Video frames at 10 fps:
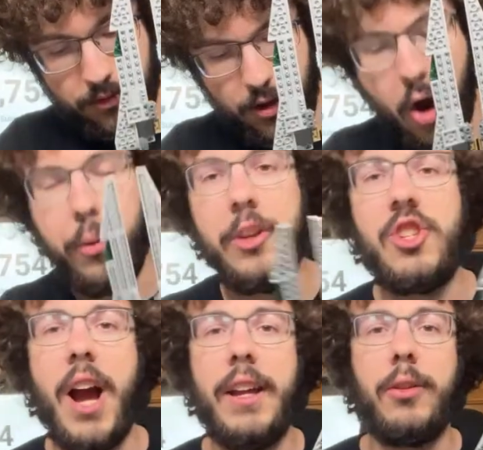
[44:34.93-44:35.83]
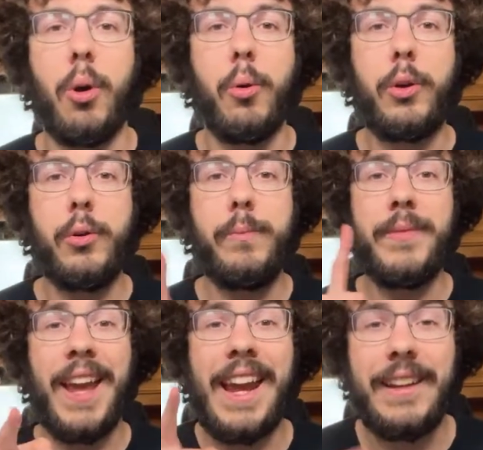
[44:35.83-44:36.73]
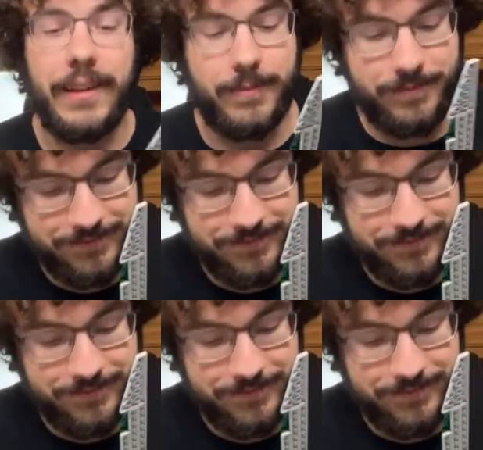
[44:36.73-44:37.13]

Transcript: Oh, the giant Grogu? Hate it.